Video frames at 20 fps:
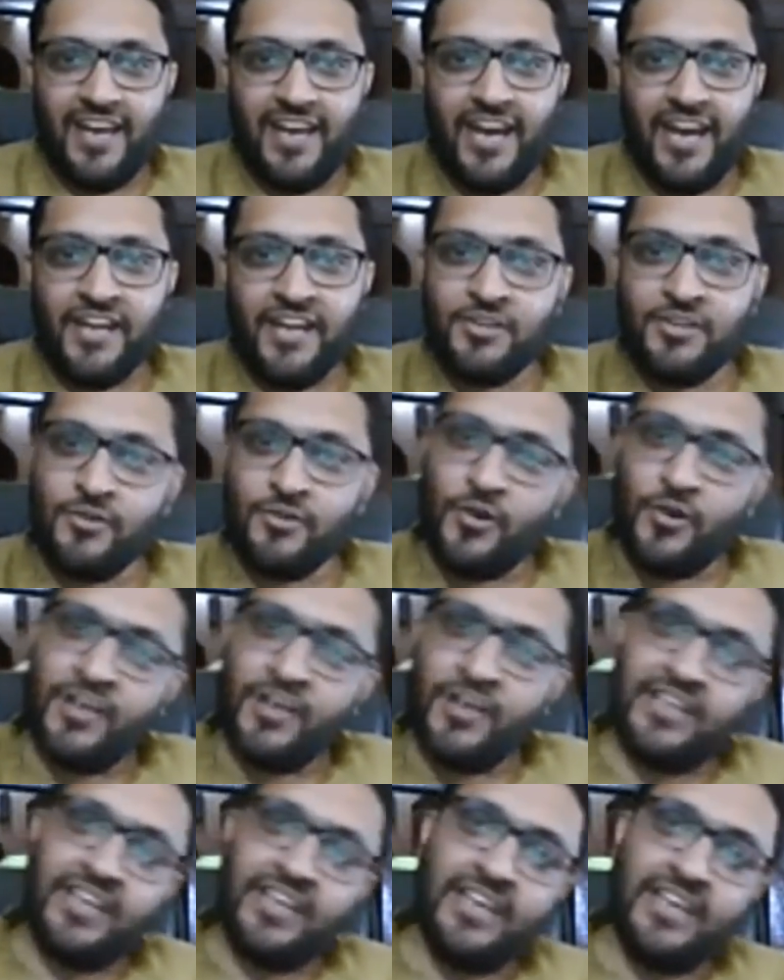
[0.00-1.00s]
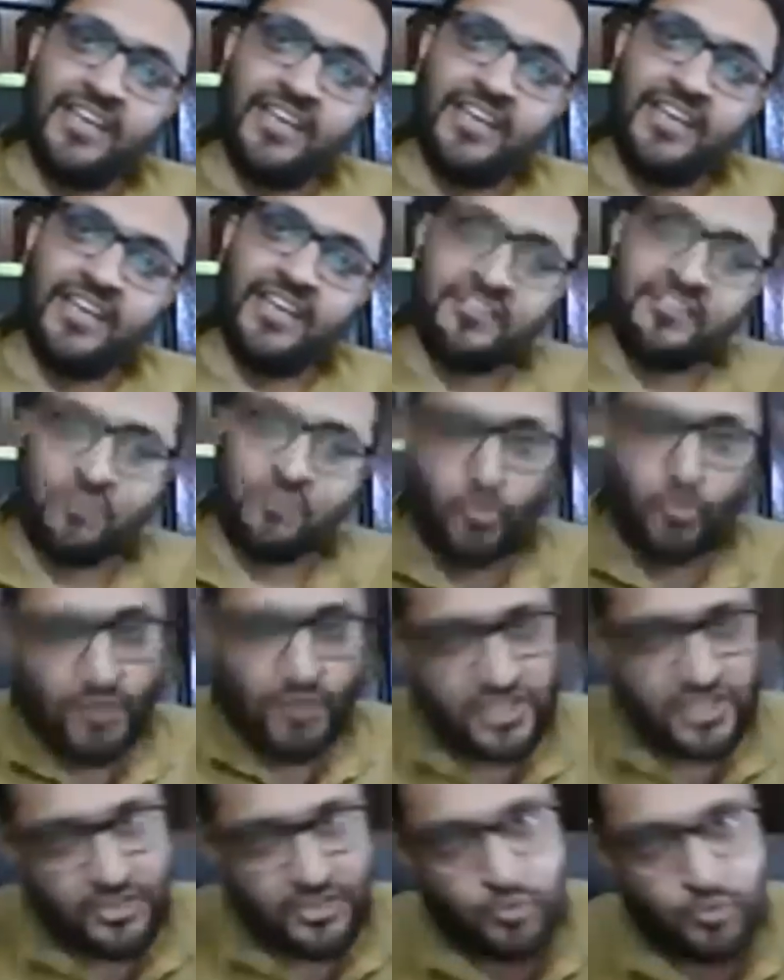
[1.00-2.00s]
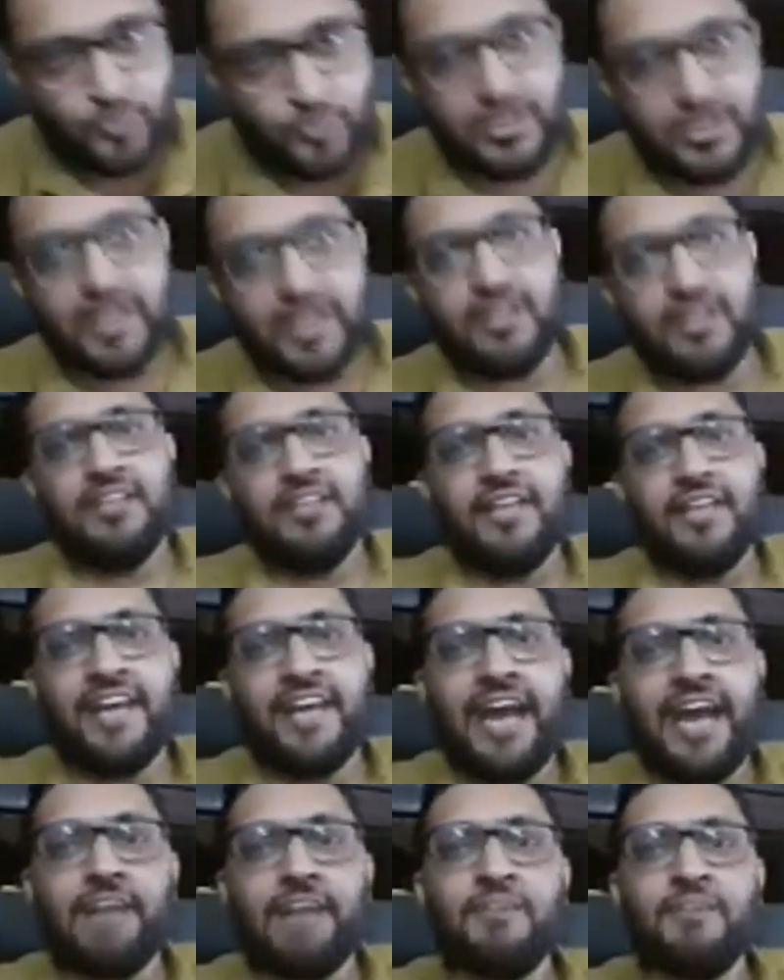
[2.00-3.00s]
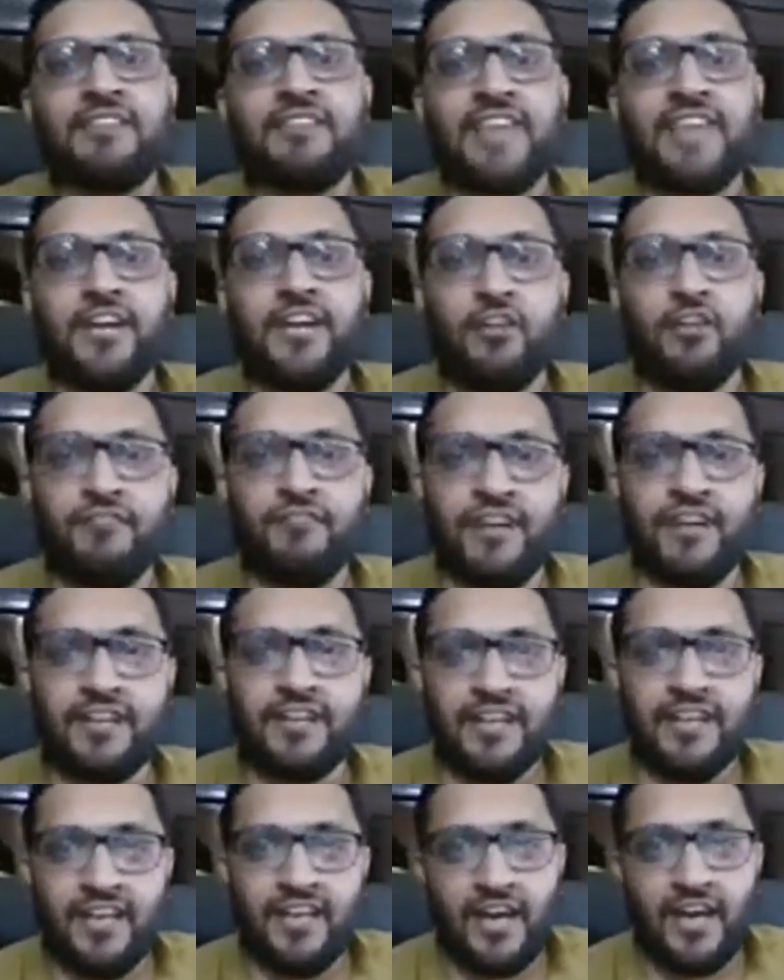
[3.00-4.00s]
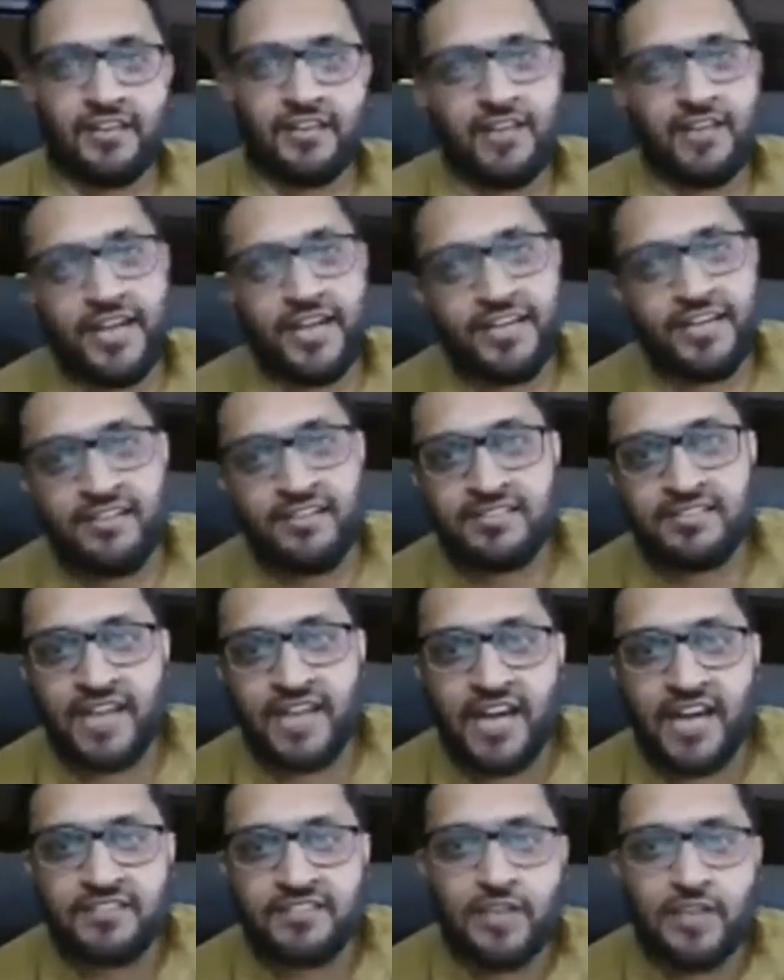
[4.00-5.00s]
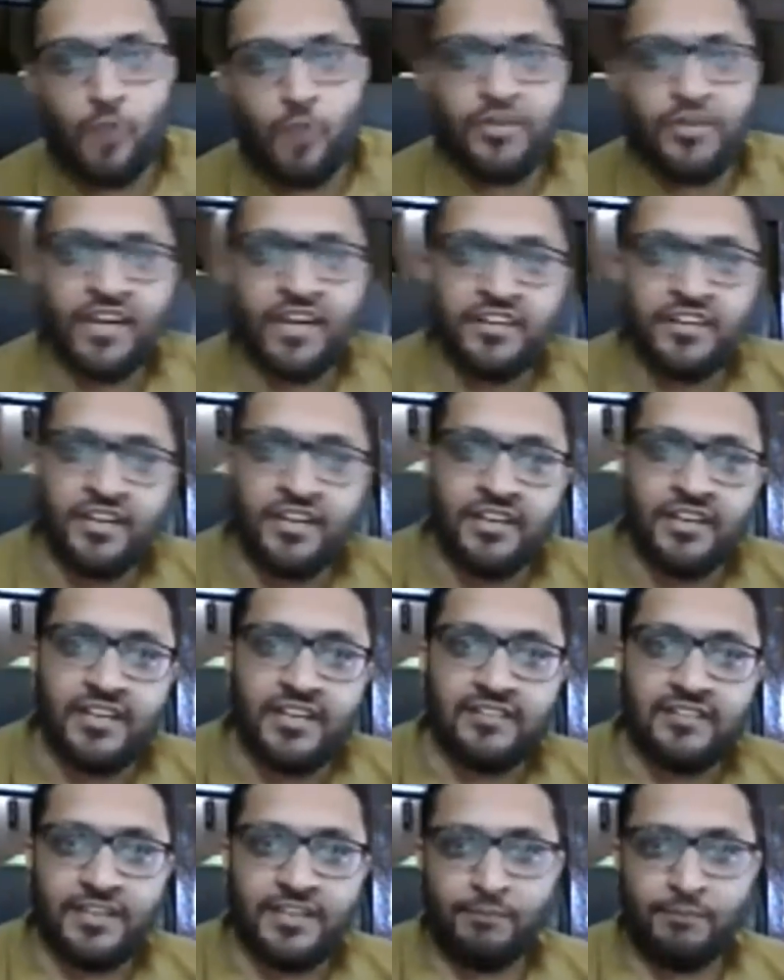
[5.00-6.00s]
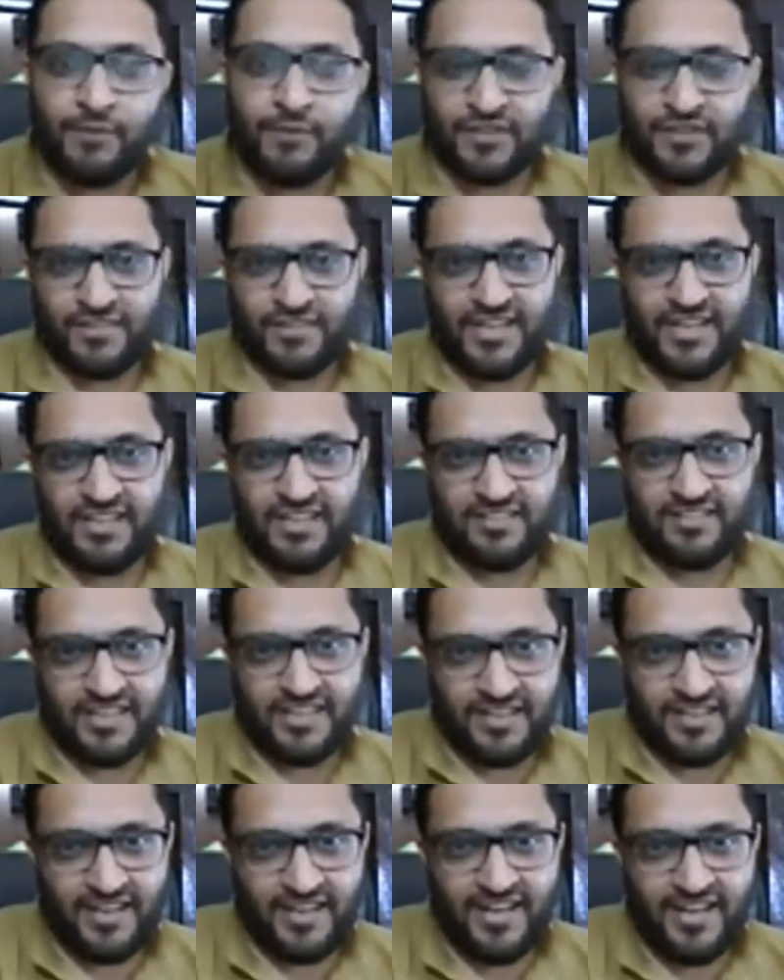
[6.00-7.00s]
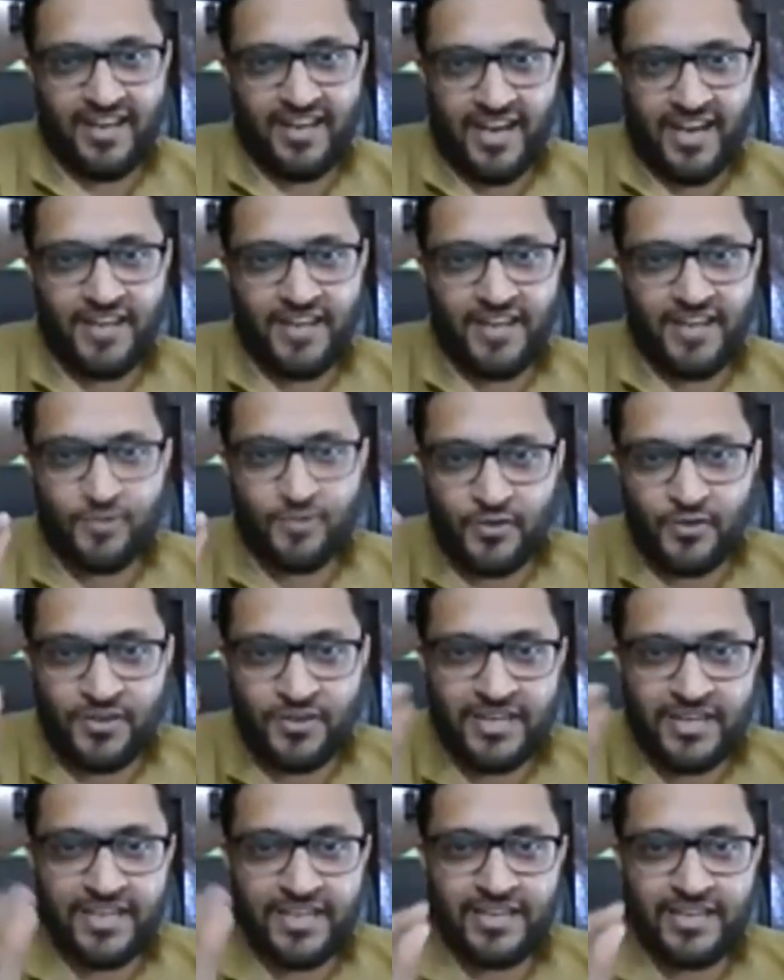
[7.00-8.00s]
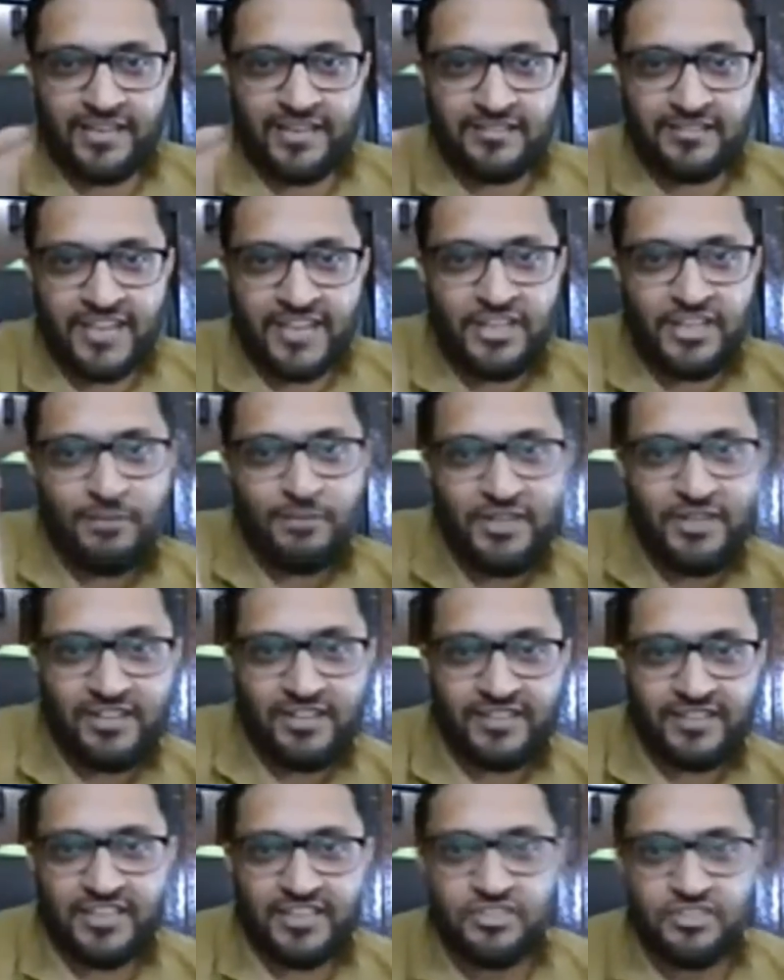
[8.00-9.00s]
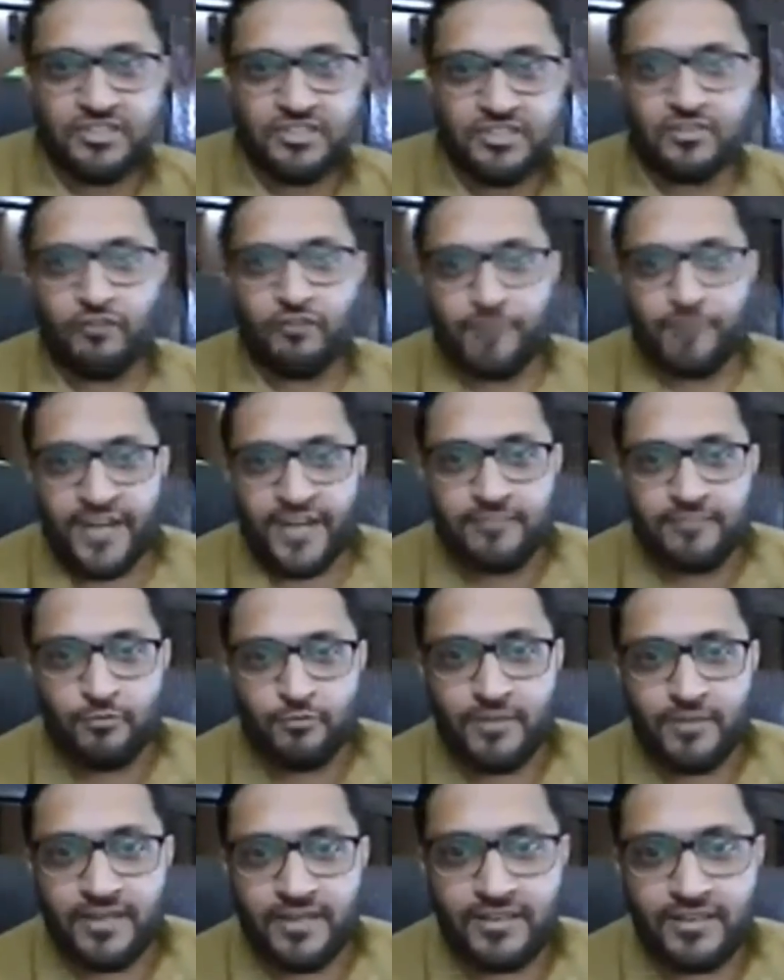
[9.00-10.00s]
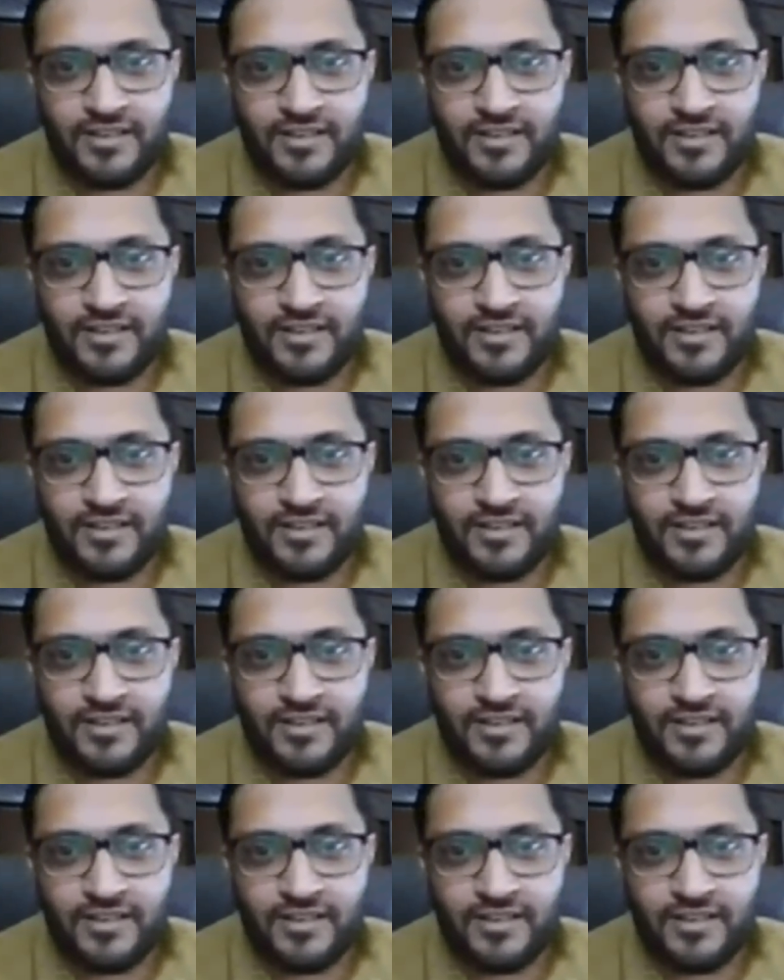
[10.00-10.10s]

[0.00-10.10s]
And you know, he, he gets too much into the academic side of it and he starts counting degrees and percents and, and you know, centimeters and inches of price movement.